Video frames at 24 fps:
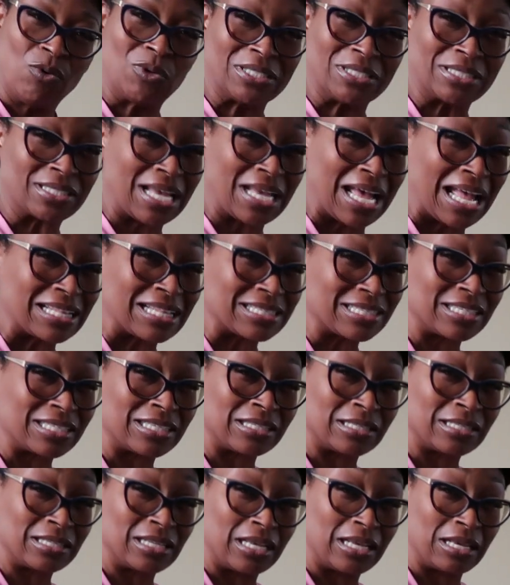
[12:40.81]

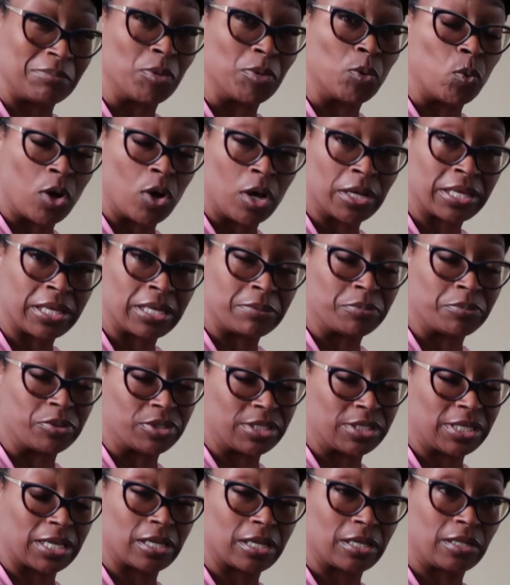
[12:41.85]
Wisconsin and Milwaukee in
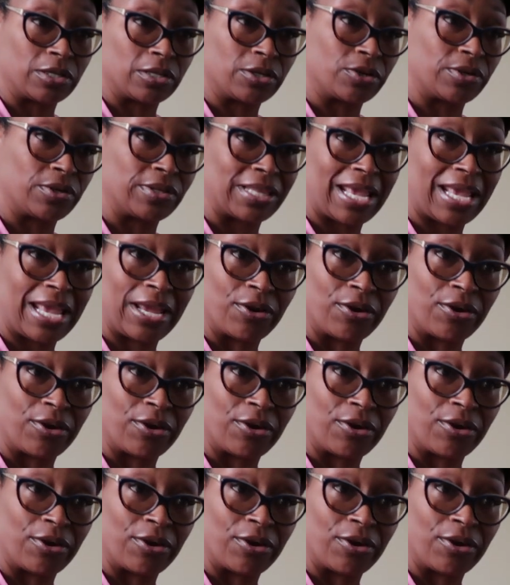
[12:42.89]
particular and the